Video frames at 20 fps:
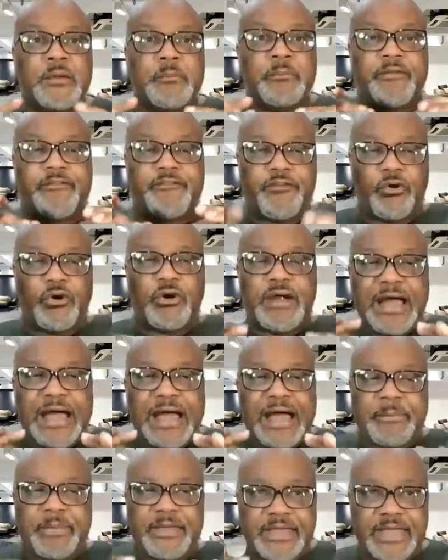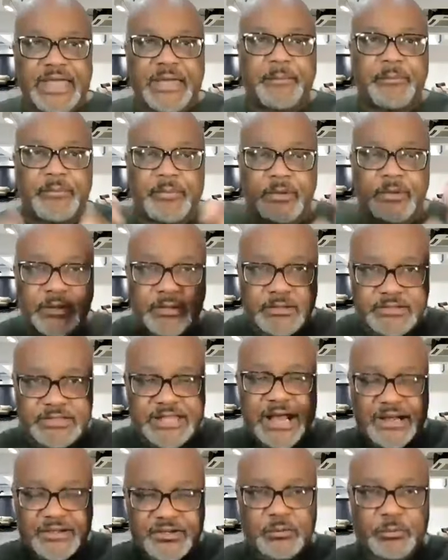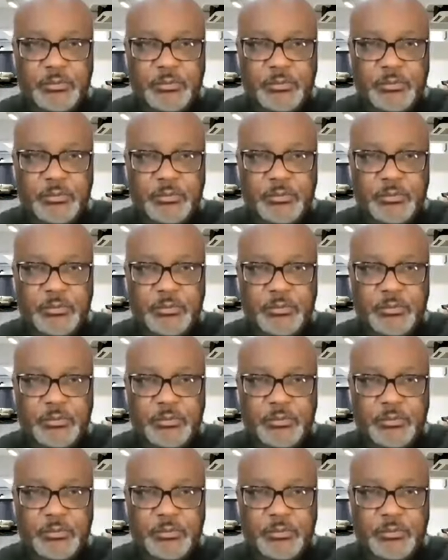Before I became Dr.